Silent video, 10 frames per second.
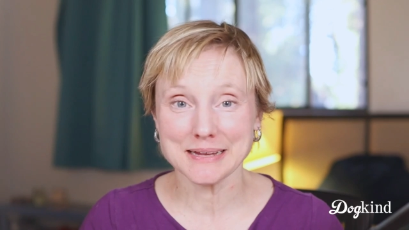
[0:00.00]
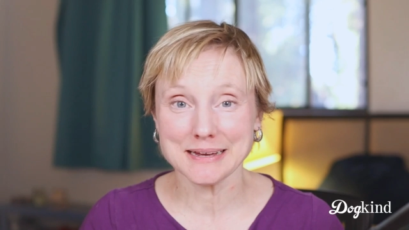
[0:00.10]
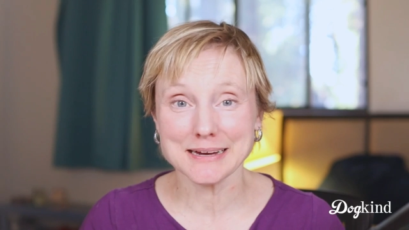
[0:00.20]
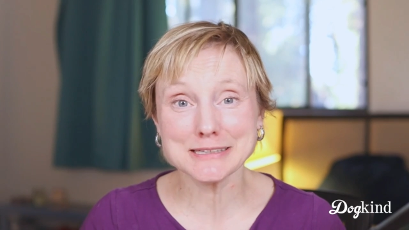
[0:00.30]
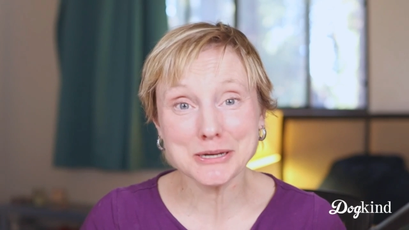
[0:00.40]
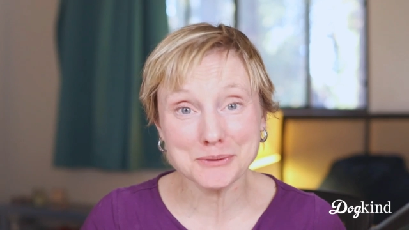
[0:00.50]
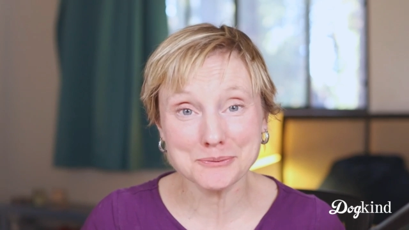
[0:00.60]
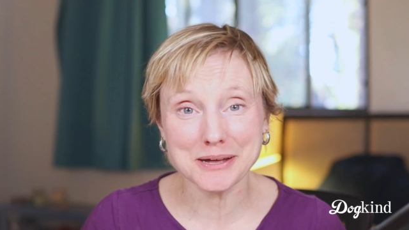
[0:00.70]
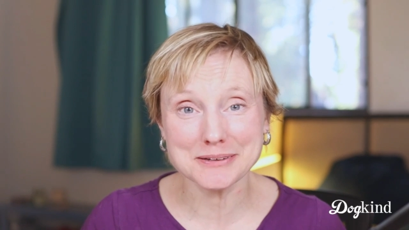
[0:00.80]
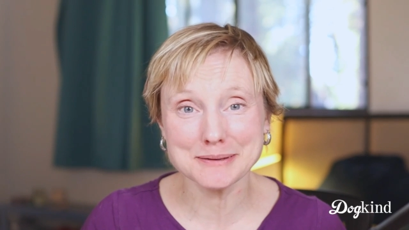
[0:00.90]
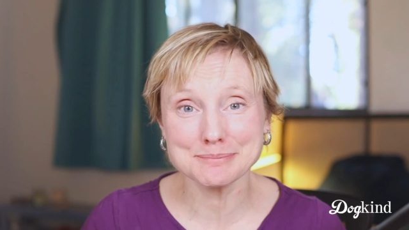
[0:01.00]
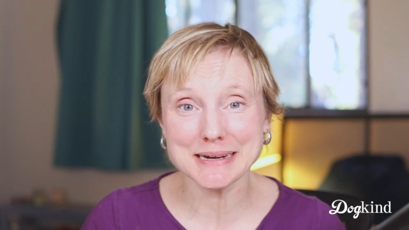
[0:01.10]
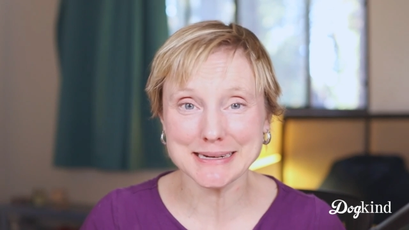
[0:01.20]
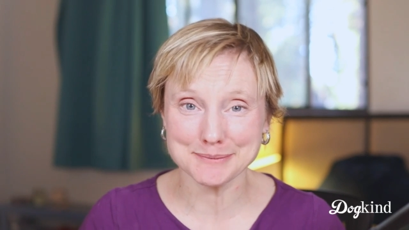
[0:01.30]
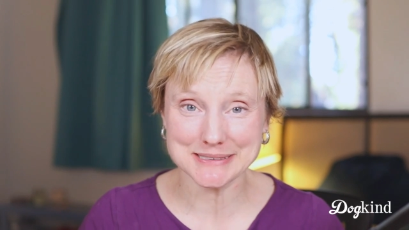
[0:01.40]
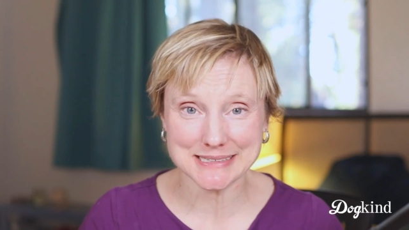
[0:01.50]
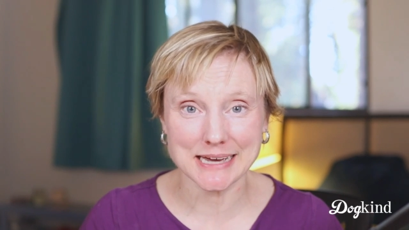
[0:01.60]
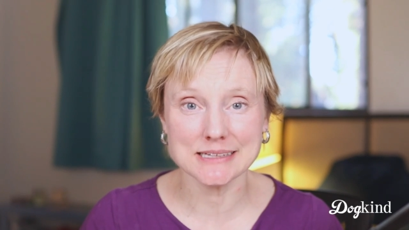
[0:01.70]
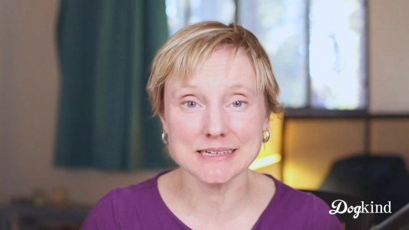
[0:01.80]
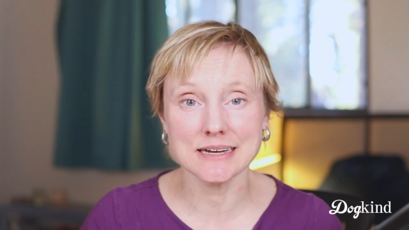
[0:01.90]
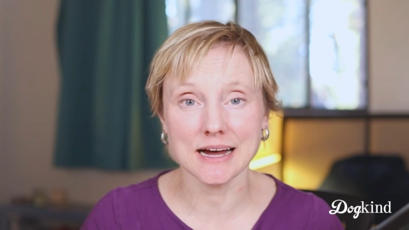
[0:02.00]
Hello and welcome. My name is Kelly.